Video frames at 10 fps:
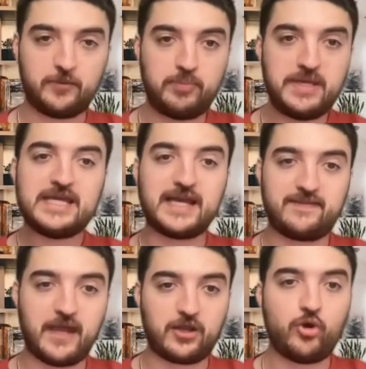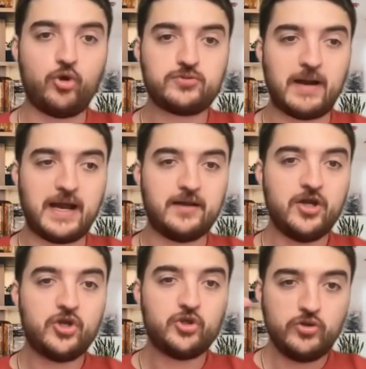the peak at that gold mine,
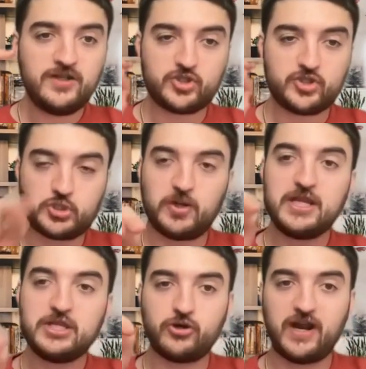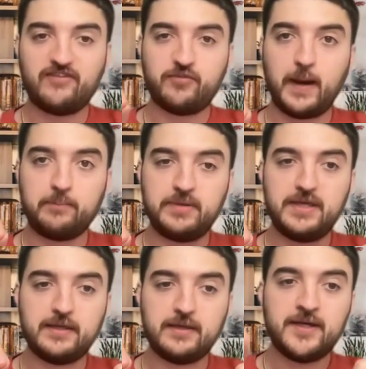you need to train your
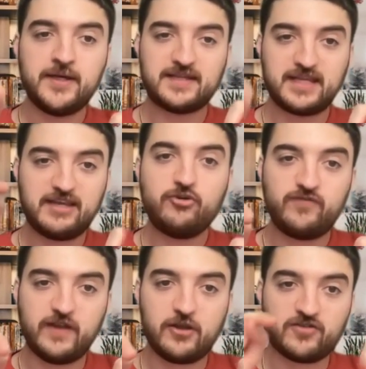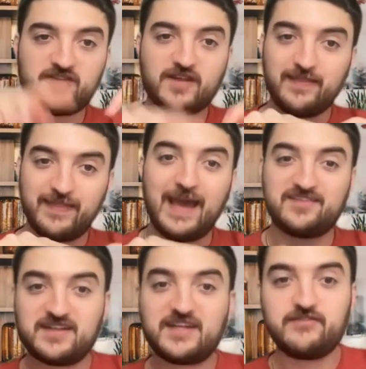FYP to give you videos that
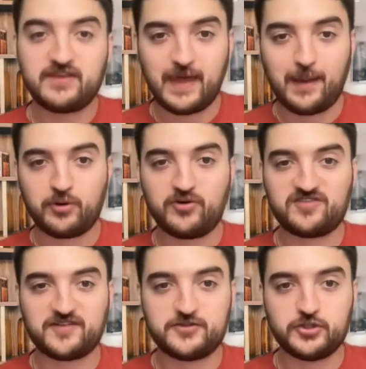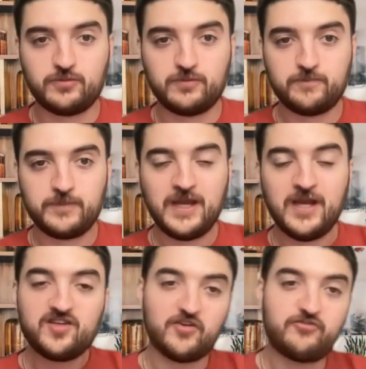it's giving that person to.
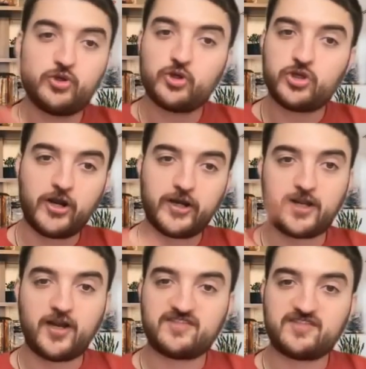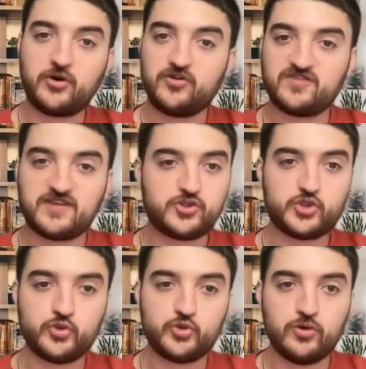So if your target customer is
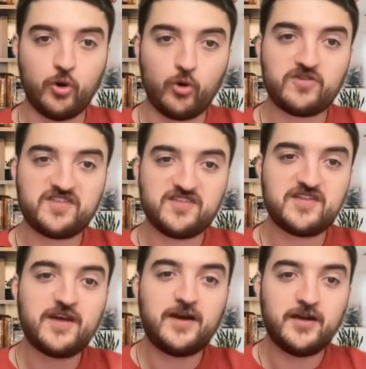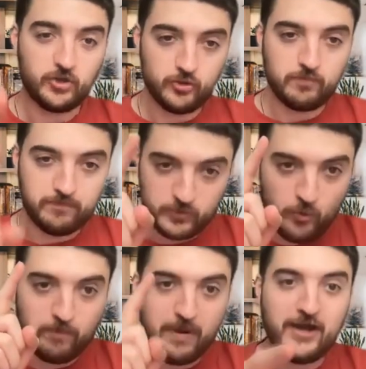into horses, you,
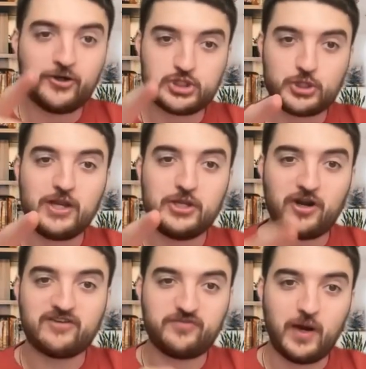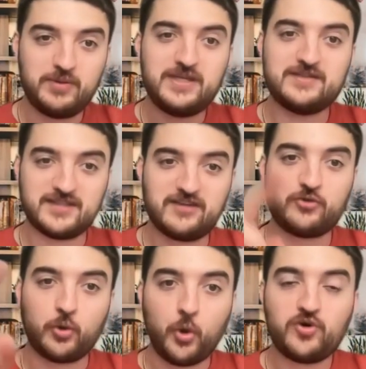you better train your FYP to give
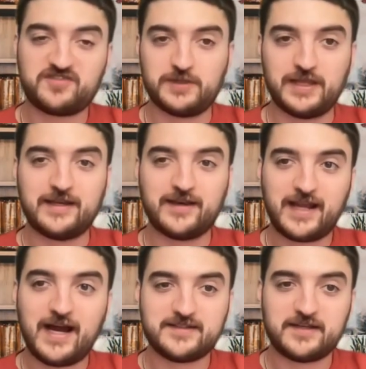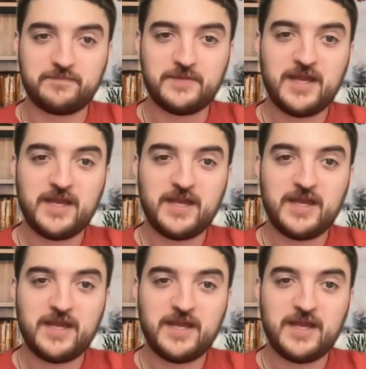you horse related content.